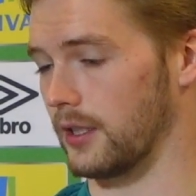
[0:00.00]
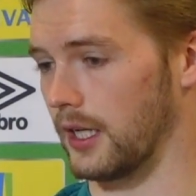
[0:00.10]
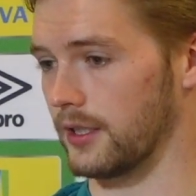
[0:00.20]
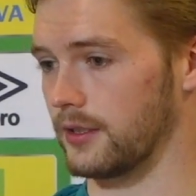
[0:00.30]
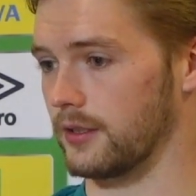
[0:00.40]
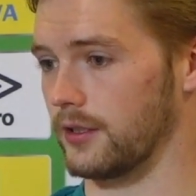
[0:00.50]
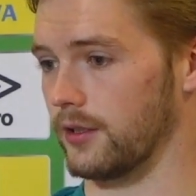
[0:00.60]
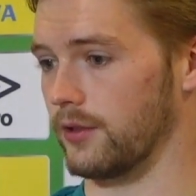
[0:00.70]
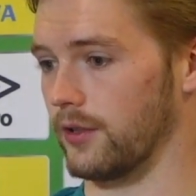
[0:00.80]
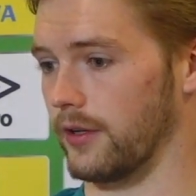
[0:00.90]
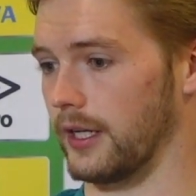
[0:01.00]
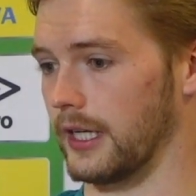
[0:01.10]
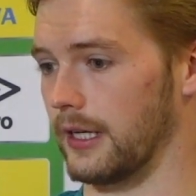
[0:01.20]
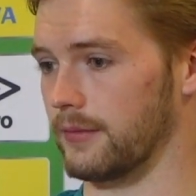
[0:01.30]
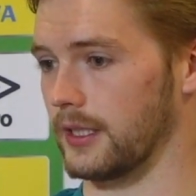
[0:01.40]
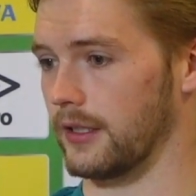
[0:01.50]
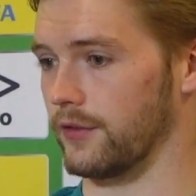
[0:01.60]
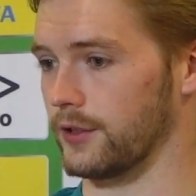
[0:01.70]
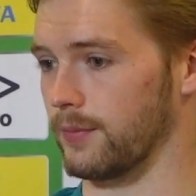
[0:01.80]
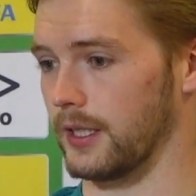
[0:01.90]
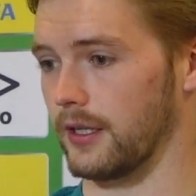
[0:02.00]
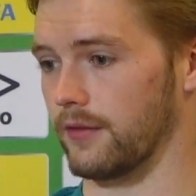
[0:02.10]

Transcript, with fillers: last two Ukraine games that they've just played.